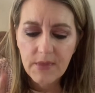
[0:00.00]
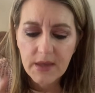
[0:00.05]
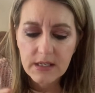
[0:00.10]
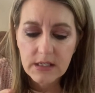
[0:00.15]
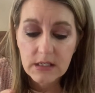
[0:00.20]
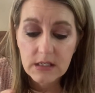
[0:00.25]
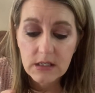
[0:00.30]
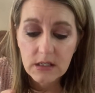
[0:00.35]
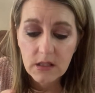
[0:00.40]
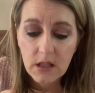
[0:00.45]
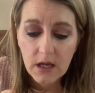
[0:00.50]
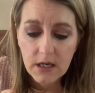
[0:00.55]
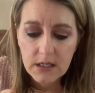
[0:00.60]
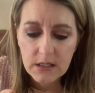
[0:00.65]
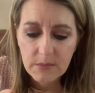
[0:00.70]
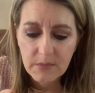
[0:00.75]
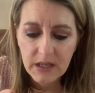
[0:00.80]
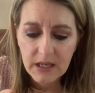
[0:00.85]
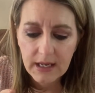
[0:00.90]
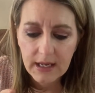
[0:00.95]
that's a
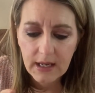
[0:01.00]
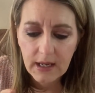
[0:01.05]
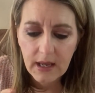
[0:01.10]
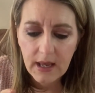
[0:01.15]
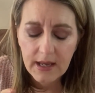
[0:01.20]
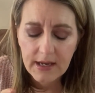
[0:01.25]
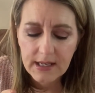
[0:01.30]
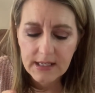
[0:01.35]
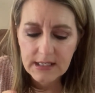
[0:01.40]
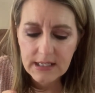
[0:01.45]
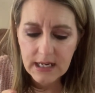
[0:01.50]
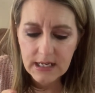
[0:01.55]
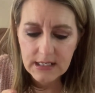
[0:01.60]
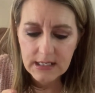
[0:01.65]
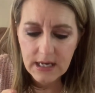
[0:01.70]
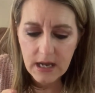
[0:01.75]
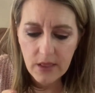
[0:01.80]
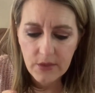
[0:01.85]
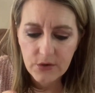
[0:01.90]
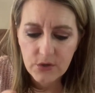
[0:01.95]
deluxe mini, and that's eight
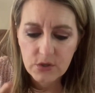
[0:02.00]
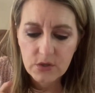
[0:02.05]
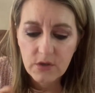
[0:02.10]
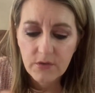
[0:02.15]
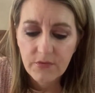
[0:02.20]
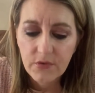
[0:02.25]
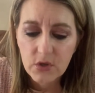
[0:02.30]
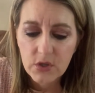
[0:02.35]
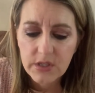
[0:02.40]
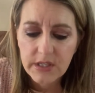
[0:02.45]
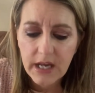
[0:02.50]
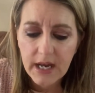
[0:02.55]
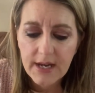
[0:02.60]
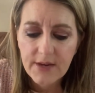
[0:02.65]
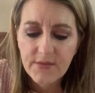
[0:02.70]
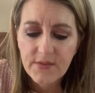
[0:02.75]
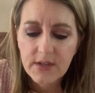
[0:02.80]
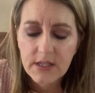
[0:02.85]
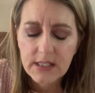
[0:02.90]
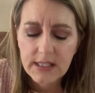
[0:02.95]
dollars. The full
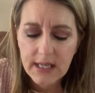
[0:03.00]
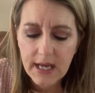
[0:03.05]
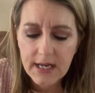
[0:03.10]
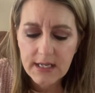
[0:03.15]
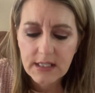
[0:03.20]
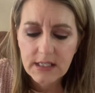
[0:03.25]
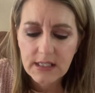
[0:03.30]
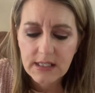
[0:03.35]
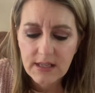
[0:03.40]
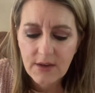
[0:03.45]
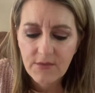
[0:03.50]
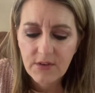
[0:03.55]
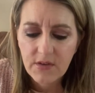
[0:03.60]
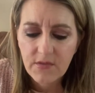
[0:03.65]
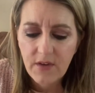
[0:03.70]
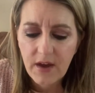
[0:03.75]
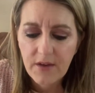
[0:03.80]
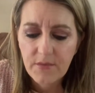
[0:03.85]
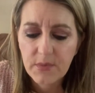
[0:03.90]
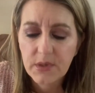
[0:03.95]
size size is
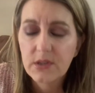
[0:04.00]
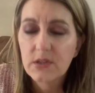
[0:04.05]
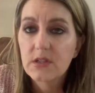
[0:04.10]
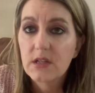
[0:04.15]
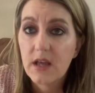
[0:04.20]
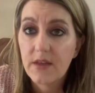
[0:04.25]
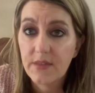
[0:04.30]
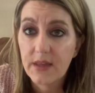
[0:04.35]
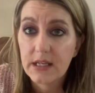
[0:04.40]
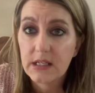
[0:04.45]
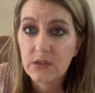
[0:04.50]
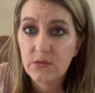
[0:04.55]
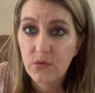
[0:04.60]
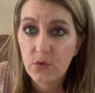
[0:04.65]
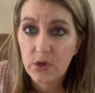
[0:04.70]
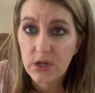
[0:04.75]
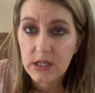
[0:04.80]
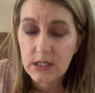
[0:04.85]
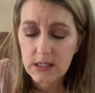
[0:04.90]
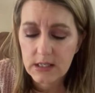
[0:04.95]
seventy-five mils, and that's
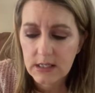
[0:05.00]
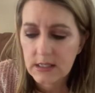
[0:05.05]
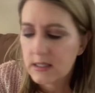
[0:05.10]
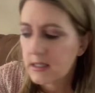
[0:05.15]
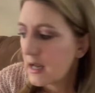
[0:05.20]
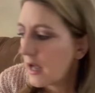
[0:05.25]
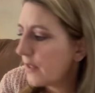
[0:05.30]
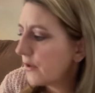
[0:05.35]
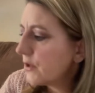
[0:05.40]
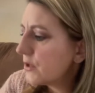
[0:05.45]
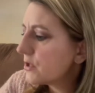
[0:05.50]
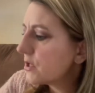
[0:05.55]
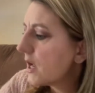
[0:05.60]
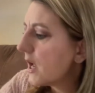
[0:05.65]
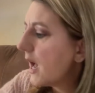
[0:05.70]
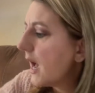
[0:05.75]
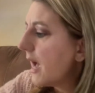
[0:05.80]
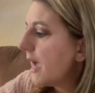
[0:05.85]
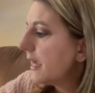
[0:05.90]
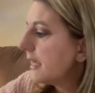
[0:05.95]
forty-six dollars.
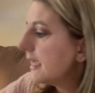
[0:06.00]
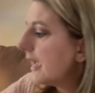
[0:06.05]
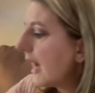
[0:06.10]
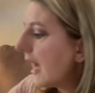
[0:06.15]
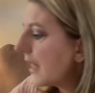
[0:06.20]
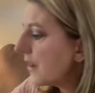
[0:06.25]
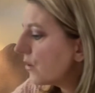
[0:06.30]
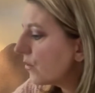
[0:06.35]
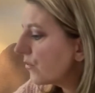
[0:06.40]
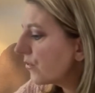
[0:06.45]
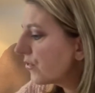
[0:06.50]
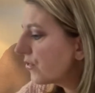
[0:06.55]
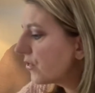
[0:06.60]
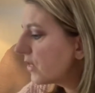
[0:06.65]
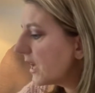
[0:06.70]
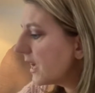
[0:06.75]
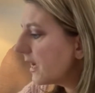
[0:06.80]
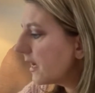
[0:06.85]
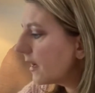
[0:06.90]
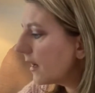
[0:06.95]
Yeah, I don't
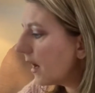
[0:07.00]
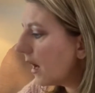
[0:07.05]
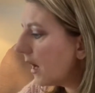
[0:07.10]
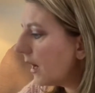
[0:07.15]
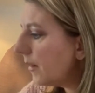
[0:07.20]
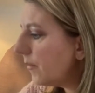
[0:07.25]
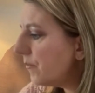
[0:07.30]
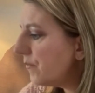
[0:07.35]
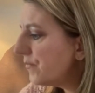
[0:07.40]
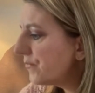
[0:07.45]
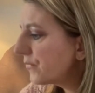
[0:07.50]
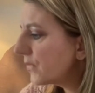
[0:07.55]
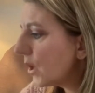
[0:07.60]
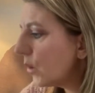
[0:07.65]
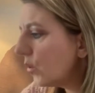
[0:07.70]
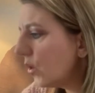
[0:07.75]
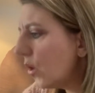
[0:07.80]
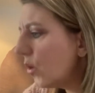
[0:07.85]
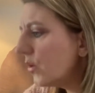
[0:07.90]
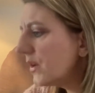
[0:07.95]
think. Um,
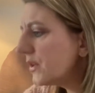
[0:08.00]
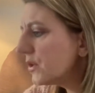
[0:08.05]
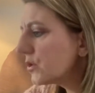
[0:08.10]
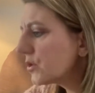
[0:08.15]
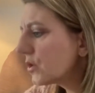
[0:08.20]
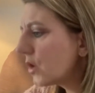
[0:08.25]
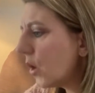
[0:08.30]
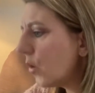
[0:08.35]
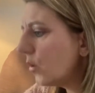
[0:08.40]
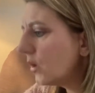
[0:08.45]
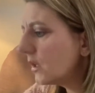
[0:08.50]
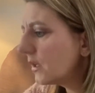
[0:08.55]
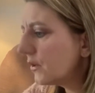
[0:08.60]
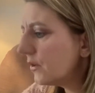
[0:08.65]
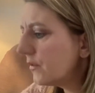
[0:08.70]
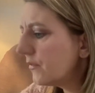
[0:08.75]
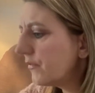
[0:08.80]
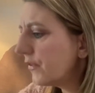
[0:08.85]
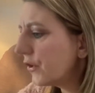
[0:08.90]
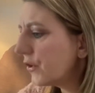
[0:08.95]
well, oils go a
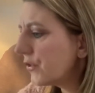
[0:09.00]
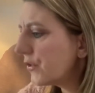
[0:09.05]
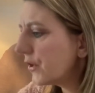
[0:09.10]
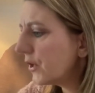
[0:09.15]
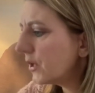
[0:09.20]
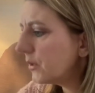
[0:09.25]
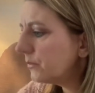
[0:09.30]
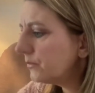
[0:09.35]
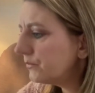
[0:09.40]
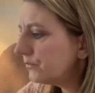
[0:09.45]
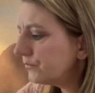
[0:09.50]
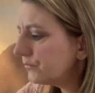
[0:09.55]
little further,